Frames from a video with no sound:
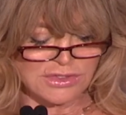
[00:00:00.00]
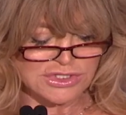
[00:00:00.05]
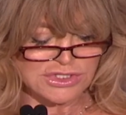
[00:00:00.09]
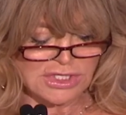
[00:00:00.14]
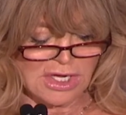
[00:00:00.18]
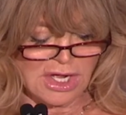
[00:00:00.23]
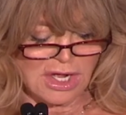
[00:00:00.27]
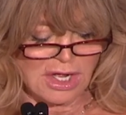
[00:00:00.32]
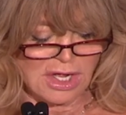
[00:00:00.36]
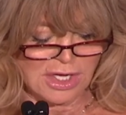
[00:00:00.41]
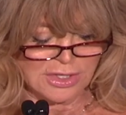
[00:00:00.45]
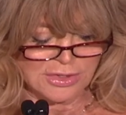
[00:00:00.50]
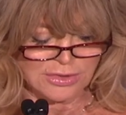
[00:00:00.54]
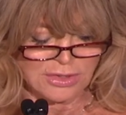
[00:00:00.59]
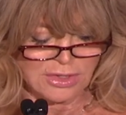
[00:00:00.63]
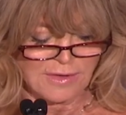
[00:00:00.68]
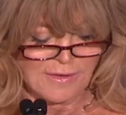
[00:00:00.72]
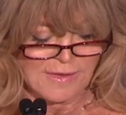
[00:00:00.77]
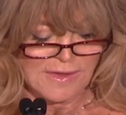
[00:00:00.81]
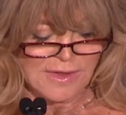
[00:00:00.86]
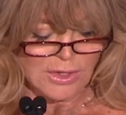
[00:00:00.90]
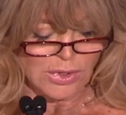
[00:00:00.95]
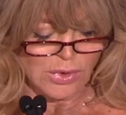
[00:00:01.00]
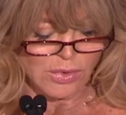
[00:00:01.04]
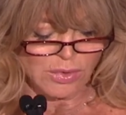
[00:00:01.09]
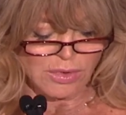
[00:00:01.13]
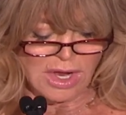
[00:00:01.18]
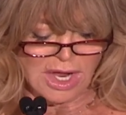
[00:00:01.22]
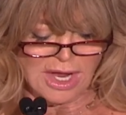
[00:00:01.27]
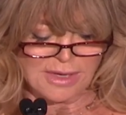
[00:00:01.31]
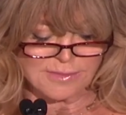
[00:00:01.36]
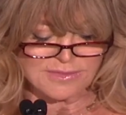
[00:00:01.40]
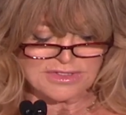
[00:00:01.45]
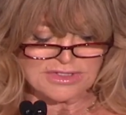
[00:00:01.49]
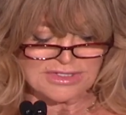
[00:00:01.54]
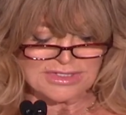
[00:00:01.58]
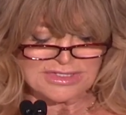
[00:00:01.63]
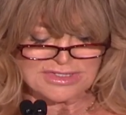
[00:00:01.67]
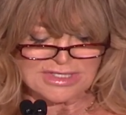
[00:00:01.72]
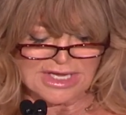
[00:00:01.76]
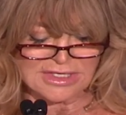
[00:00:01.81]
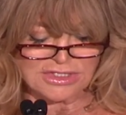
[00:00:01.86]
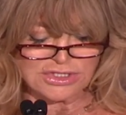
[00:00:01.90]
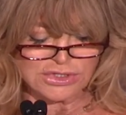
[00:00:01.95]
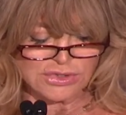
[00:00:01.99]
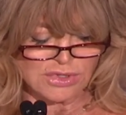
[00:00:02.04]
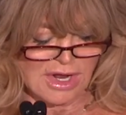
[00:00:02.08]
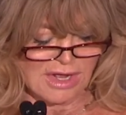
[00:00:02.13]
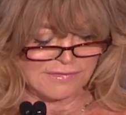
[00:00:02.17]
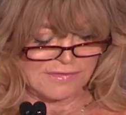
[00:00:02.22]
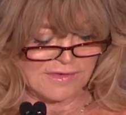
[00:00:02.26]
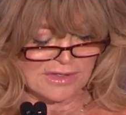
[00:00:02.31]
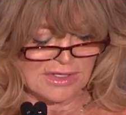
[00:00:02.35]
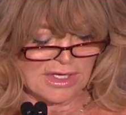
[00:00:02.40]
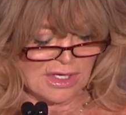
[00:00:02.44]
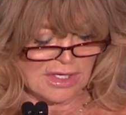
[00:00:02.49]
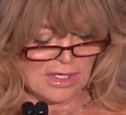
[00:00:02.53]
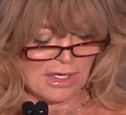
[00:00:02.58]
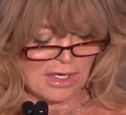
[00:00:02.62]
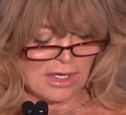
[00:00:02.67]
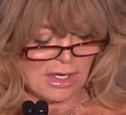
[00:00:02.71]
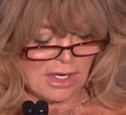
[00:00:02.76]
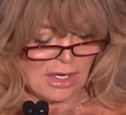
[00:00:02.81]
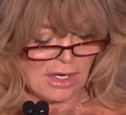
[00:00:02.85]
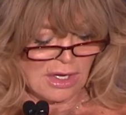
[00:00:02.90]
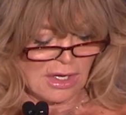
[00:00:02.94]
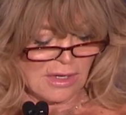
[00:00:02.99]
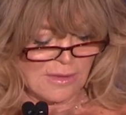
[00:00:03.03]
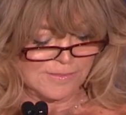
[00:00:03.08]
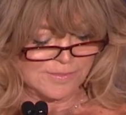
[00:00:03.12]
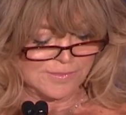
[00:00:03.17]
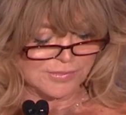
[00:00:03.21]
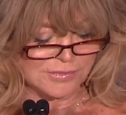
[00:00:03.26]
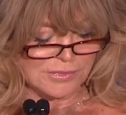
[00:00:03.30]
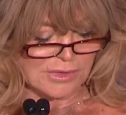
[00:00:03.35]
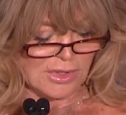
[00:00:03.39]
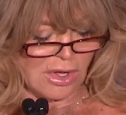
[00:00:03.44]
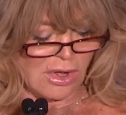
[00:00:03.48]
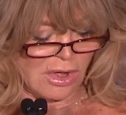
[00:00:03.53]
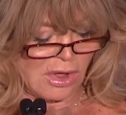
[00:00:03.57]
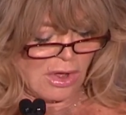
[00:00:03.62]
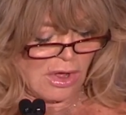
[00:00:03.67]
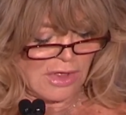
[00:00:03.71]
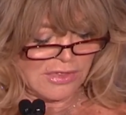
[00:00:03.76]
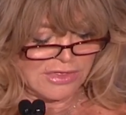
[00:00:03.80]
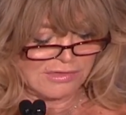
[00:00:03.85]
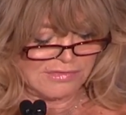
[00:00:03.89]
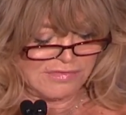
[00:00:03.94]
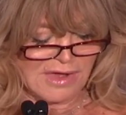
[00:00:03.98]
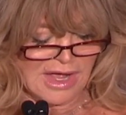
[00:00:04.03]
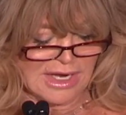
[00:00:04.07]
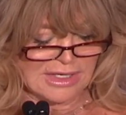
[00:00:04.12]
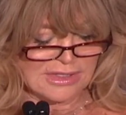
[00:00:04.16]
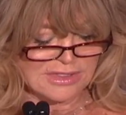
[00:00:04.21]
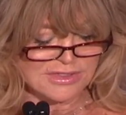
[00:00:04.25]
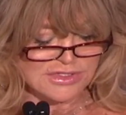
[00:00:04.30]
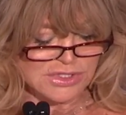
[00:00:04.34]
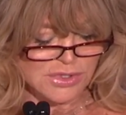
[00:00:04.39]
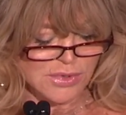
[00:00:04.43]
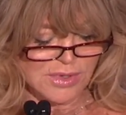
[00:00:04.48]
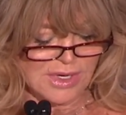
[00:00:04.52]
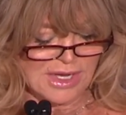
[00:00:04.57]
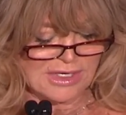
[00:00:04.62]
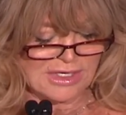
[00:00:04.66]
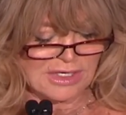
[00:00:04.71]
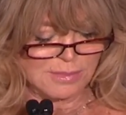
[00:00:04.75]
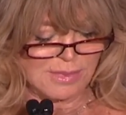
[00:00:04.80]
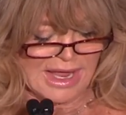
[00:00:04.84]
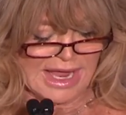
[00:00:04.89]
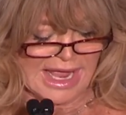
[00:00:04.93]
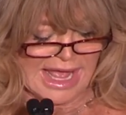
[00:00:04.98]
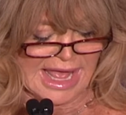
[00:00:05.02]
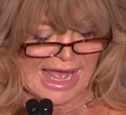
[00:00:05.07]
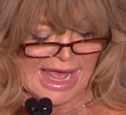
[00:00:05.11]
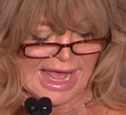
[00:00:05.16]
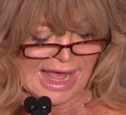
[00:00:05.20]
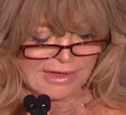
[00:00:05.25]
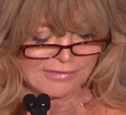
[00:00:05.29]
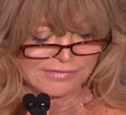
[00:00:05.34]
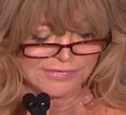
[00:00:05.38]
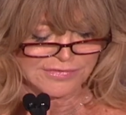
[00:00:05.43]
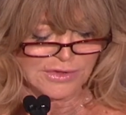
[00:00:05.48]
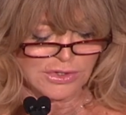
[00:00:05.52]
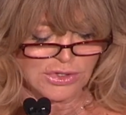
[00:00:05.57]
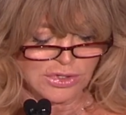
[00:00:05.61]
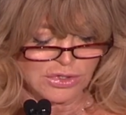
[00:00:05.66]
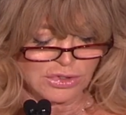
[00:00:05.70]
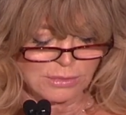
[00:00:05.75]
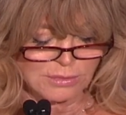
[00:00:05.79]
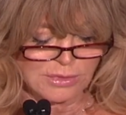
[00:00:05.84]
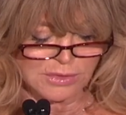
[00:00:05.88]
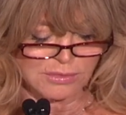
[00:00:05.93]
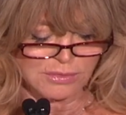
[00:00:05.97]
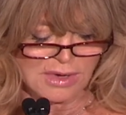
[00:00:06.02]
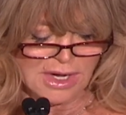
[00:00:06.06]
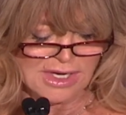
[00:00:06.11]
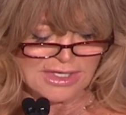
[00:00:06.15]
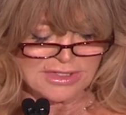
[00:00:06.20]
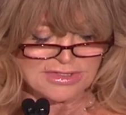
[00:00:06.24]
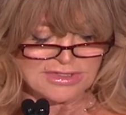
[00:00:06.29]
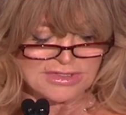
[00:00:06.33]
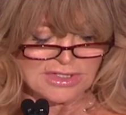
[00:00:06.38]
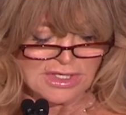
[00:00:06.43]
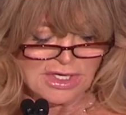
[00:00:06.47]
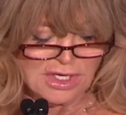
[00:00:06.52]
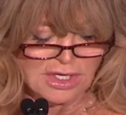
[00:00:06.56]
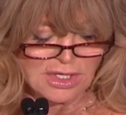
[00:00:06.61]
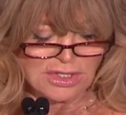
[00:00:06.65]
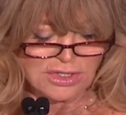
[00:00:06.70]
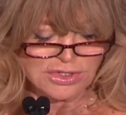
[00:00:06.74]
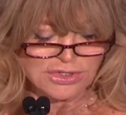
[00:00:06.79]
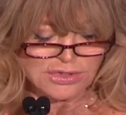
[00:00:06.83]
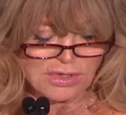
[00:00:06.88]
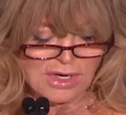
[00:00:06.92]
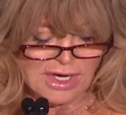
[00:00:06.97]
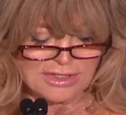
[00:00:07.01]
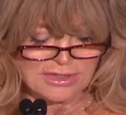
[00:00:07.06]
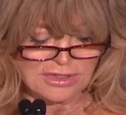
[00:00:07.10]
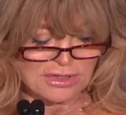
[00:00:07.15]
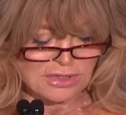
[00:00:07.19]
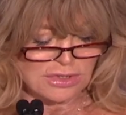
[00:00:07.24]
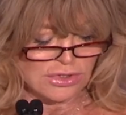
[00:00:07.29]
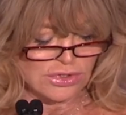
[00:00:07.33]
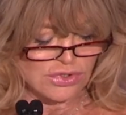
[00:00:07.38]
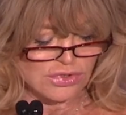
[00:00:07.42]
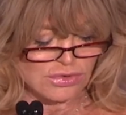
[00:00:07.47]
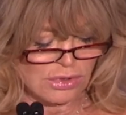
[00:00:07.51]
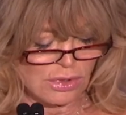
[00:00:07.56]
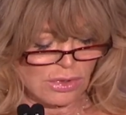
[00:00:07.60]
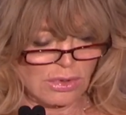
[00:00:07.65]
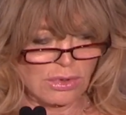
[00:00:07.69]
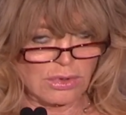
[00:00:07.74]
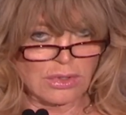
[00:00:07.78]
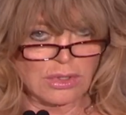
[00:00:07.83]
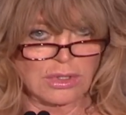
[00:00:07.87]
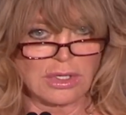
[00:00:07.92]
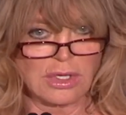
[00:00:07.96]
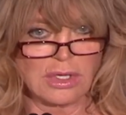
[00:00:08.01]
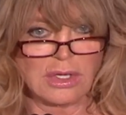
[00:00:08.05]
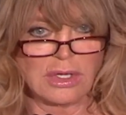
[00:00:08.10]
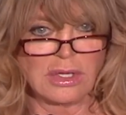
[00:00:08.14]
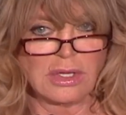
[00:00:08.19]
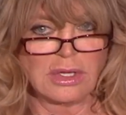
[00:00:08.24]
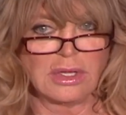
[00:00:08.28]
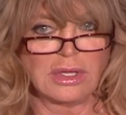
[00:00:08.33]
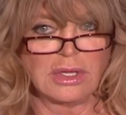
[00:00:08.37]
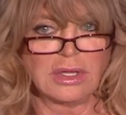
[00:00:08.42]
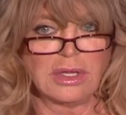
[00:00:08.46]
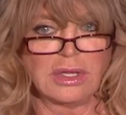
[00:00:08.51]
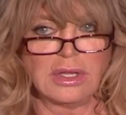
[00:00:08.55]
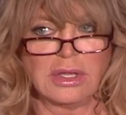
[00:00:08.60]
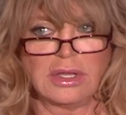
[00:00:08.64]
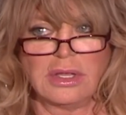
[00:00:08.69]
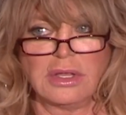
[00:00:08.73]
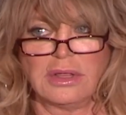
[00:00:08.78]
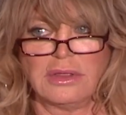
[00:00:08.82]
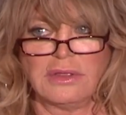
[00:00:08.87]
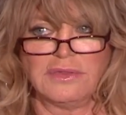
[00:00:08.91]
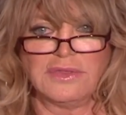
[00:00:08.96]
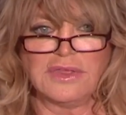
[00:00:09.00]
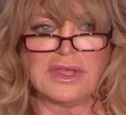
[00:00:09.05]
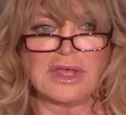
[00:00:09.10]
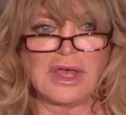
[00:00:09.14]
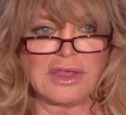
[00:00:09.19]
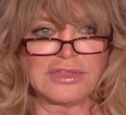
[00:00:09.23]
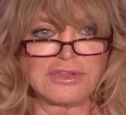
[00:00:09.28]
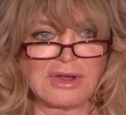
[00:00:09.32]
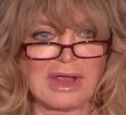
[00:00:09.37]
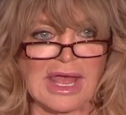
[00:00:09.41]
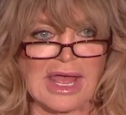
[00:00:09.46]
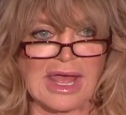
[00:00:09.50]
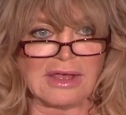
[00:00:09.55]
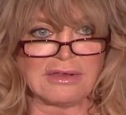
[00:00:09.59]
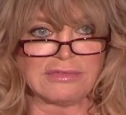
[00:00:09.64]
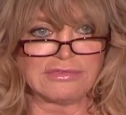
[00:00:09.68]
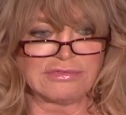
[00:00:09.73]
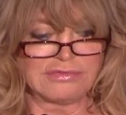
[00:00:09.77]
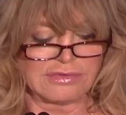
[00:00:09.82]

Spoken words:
to honor crimes to sex trafficking, all the violence created by half the human race trying to control the other half,